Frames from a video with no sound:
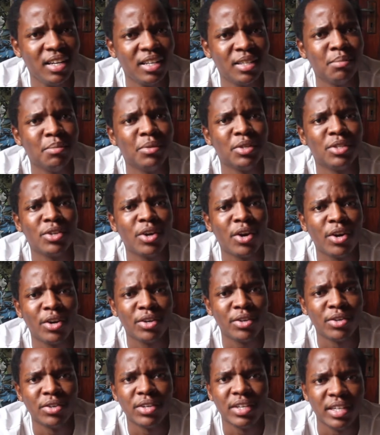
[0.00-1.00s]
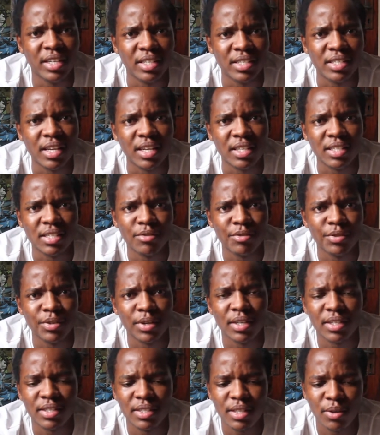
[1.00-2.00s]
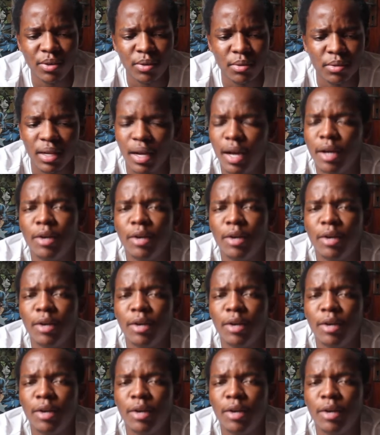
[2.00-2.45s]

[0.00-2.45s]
is maternal, in a sense, if you understand what I'm saying.